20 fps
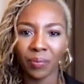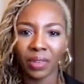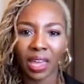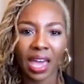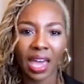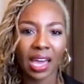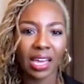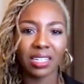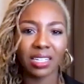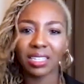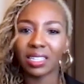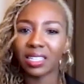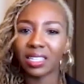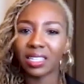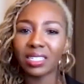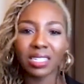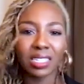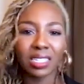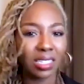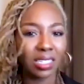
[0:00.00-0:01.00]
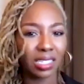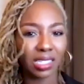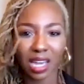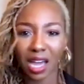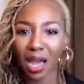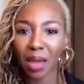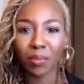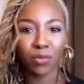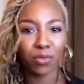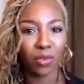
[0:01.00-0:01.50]
And this is the
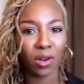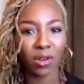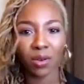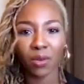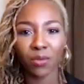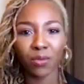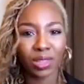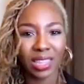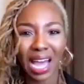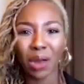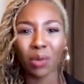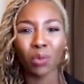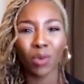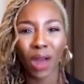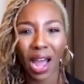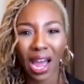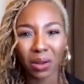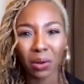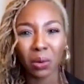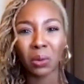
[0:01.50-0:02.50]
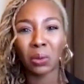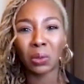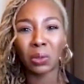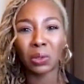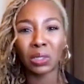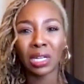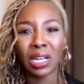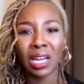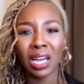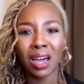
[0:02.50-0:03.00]
time for that
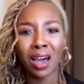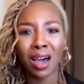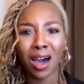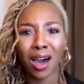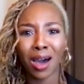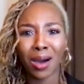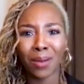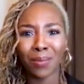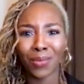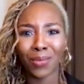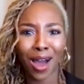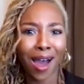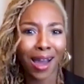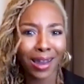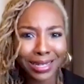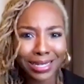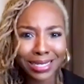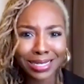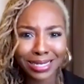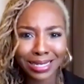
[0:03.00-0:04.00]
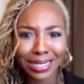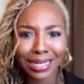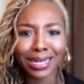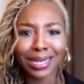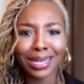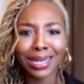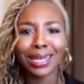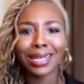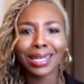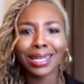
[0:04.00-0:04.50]
radical honesty
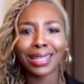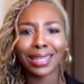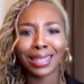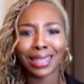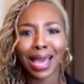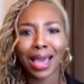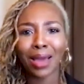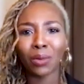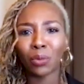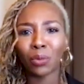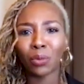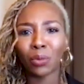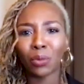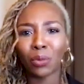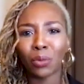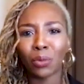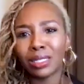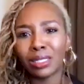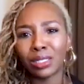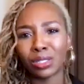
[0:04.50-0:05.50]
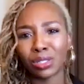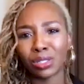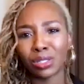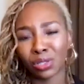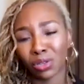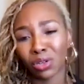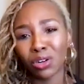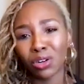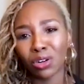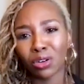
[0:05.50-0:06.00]
that we
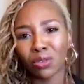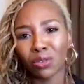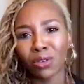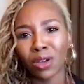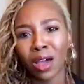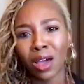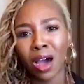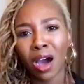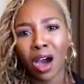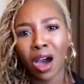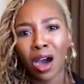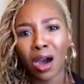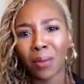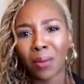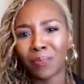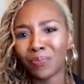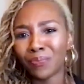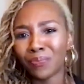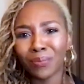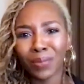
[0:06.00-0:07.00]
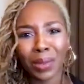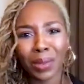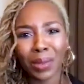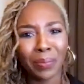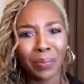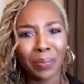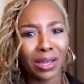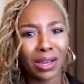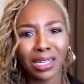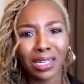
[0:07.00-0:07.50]
deserve.
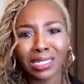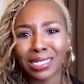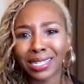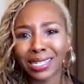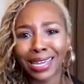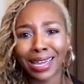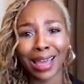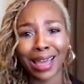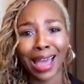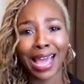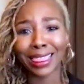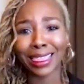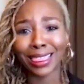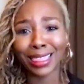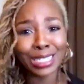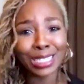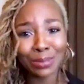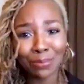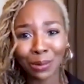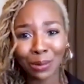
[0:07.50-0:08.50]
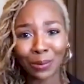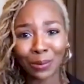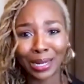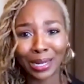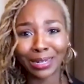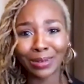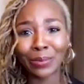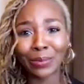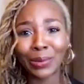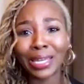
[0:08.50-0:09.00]
Because at this
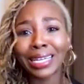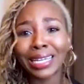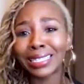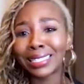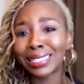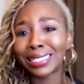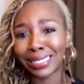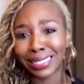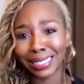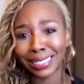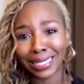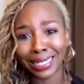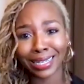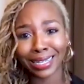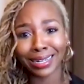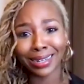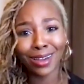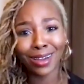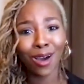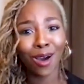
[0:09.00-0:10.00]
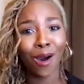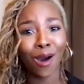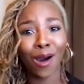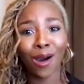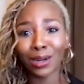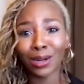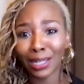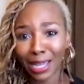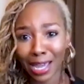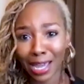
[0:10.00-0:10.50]
point, we can see it
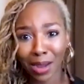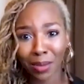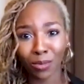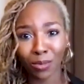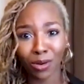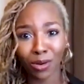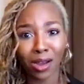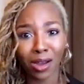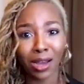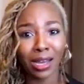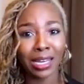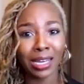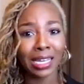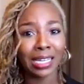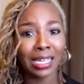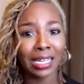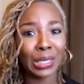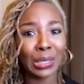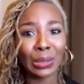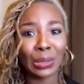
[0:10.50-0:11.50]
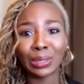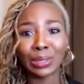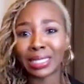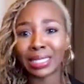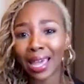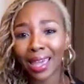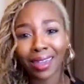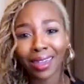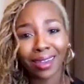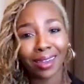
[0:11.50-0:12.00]
on camera, you know,
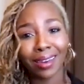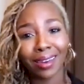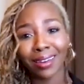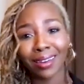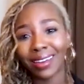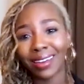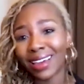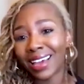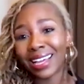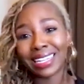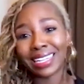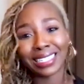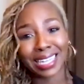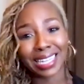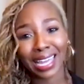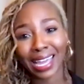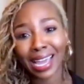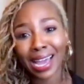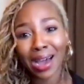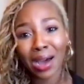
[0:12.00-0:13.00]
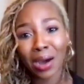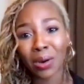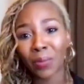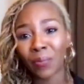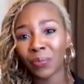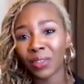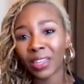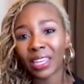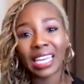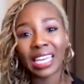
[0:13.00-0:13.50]
day in and day out.
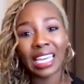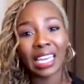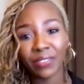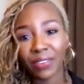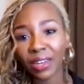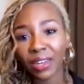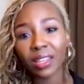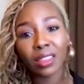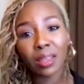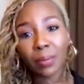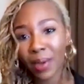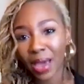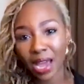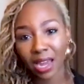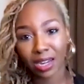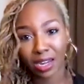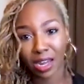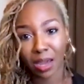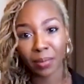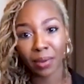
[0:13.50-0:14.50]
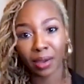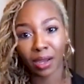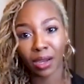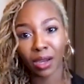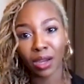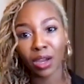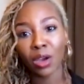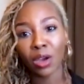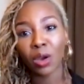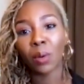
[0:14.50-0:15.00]
Even in the pandemic,
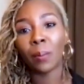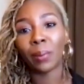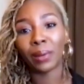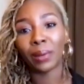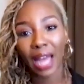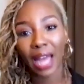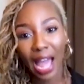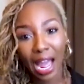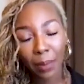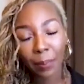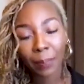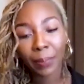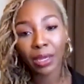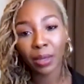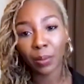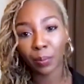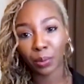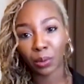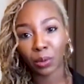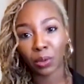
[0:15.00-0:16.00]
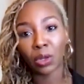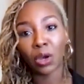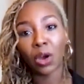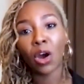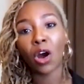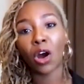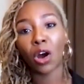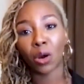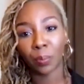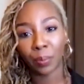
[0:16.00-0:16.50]
Black people
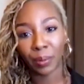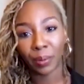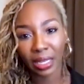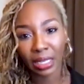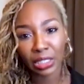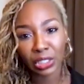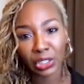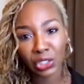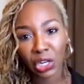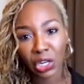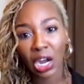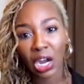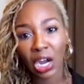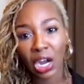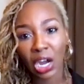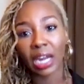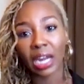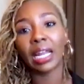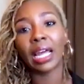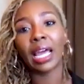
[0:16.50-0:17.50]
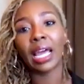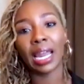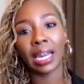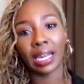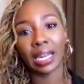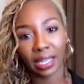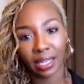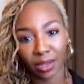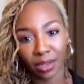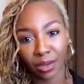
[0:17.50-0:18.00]
are being shot and
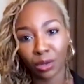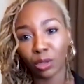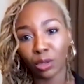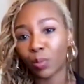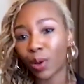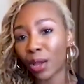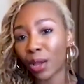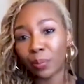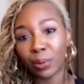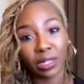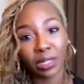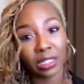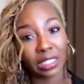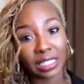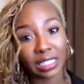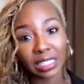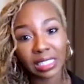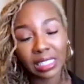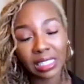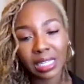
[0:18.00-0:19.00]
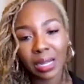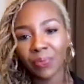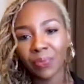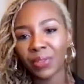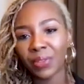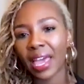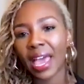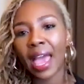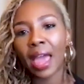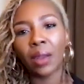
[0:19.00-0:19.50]
killed by police.
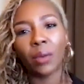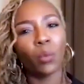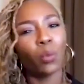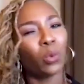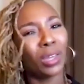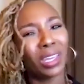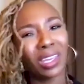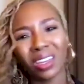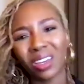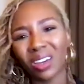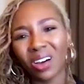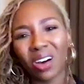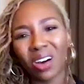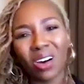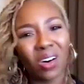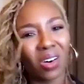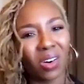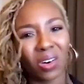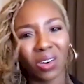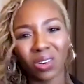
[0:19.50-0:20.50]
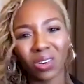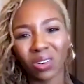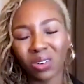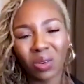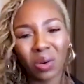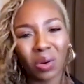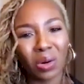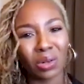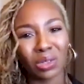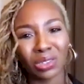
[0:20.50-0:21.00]
And we are
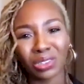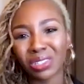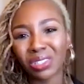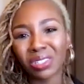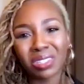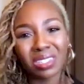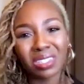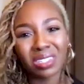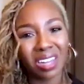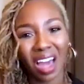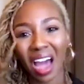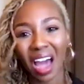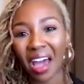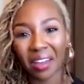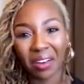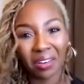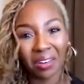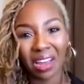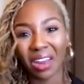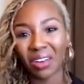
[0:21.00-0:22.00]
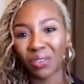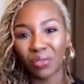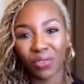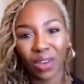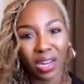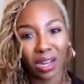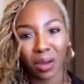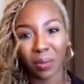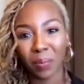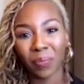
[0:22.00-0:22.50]
just tired and fed
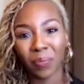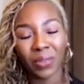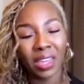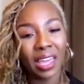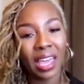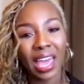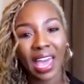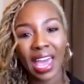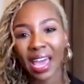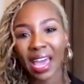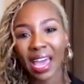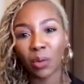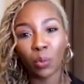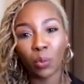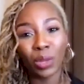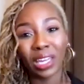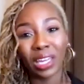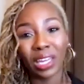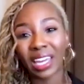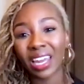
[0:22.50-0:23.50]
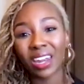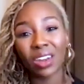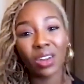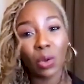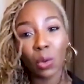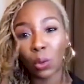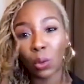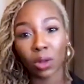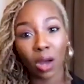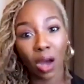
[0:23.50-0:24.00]
up, and we can no
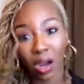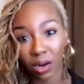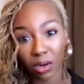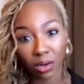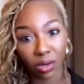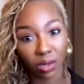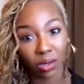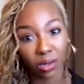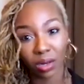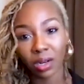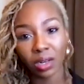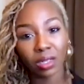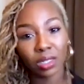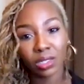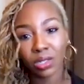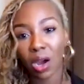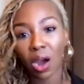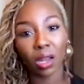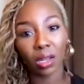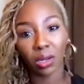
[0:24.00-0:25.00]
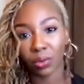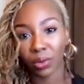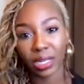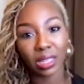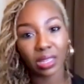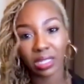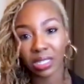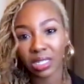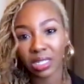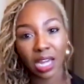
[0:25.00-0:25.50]
longer
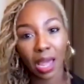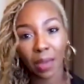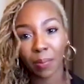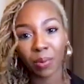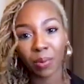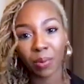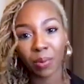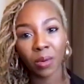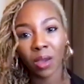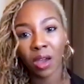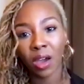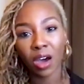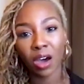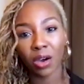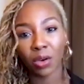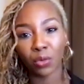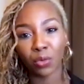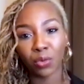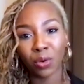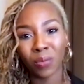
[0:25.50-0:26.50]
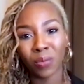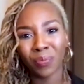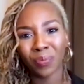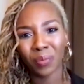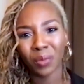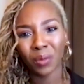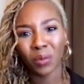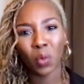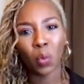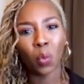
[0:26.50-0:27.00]
tolerate this type of
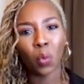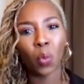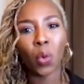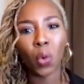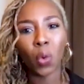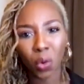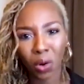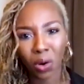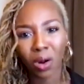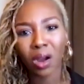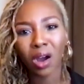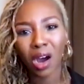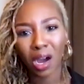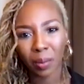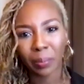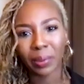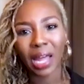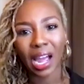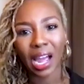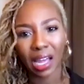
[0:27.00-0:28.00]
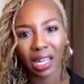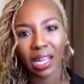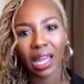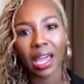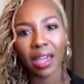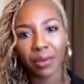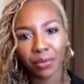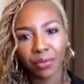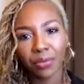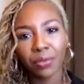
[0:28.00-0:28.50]
war on Black
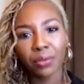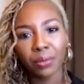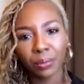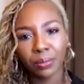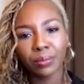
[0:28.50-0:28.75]
life.